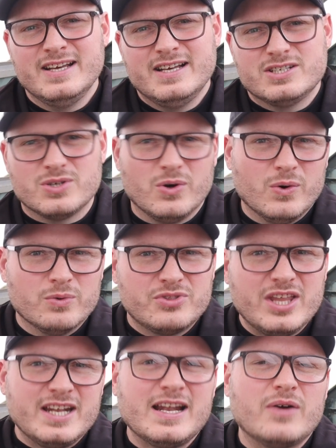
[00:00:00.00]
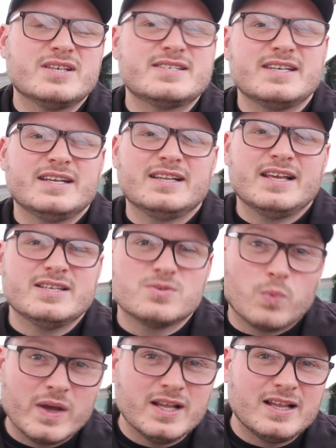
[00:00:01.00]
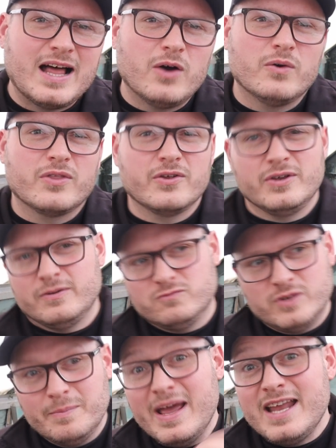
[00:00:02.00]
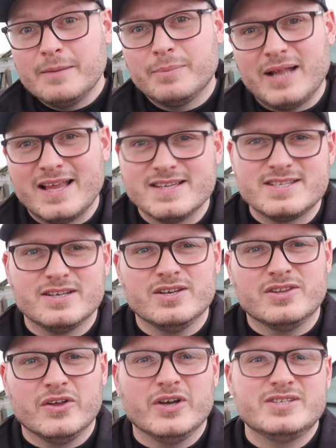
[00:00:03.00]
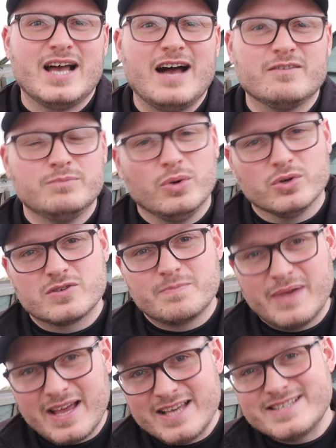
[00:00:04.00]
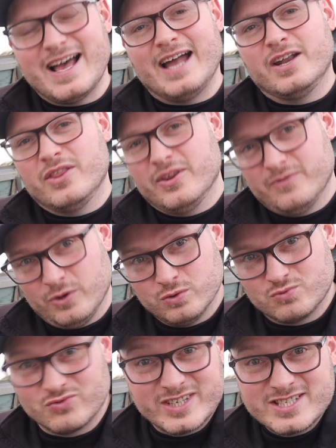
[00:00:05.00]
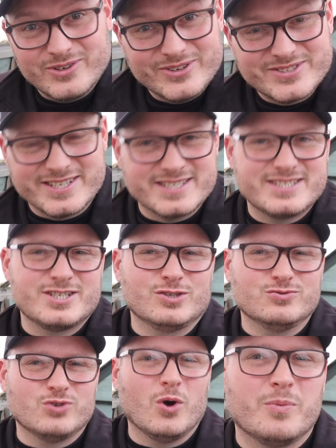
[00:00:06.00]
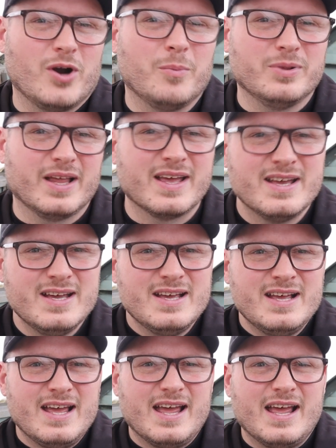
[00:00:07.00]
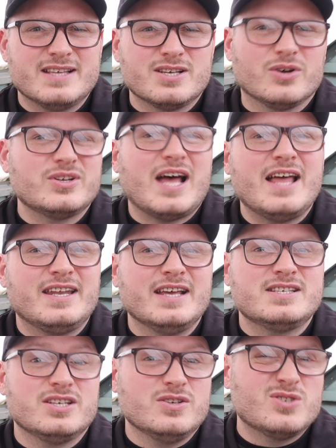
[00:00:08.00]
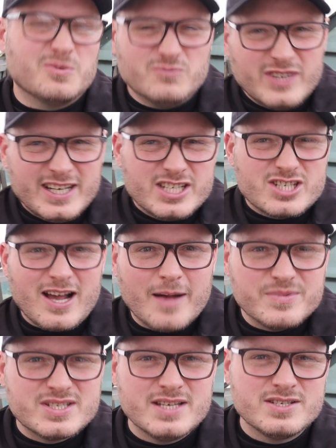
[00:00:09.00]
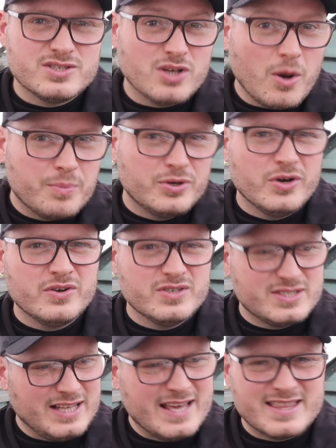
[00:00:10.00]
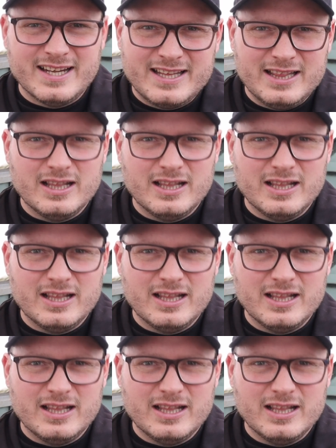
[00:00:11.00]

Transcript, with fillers: So thinning out your seedlings will allow the remaining plants that are there to have more space and other those resources to grow properly. It's a good idea to use some really sharp scissors or pruners like the little